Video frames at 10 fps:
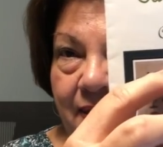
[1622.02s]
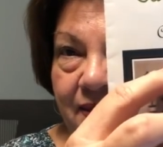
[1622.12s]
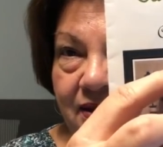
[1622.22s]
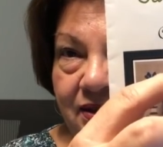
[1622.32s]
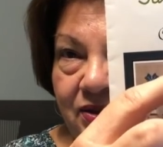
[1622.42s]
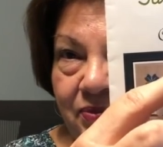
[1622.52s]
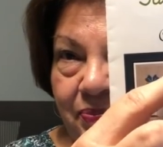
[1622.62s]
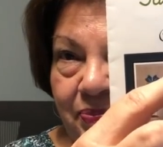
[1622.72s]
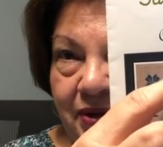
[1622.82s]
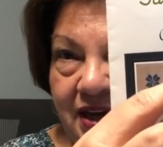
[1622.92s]
the little
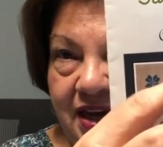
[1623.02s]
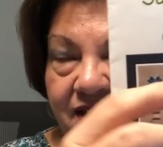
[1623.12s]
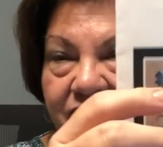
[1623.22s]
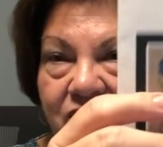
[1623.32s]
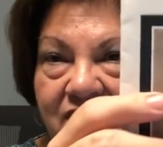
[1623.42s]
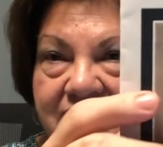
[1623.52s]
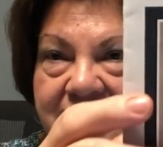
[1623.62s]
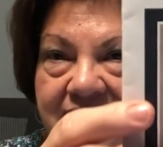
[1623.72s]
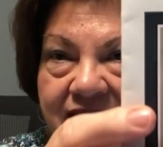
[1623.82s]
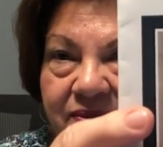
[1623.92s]
bee, if you can
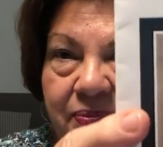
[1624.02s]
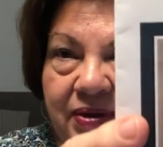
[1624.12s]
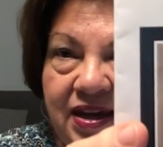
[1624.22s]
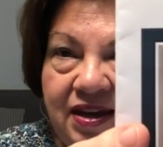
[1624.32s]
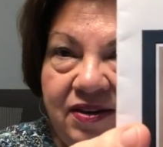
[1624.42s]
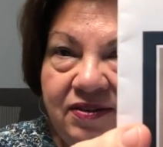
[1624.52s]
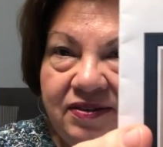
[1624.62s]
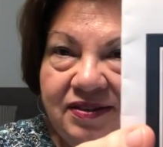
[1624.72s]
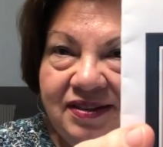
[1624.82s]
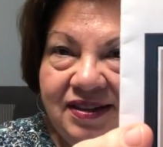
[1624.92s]
see the bee
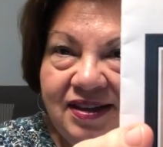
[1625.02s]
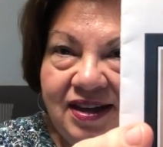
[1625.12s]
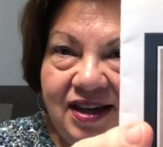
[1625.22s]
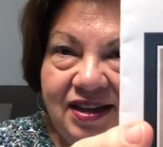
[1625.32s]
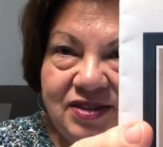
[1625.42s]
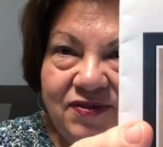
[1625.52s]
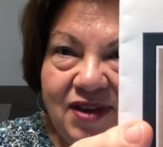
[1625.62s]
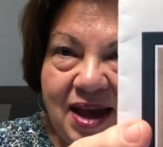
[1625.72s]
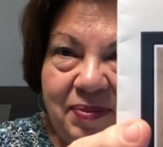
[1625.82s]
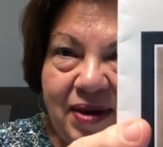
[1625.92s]
in its
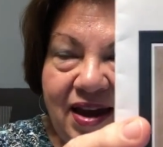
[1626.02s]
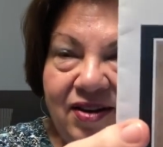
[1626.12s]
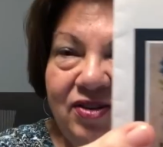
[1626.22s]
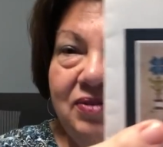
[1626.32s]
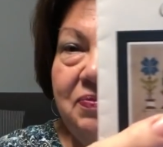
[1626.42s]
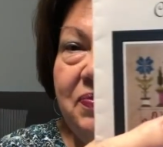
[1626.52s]
flight pattern,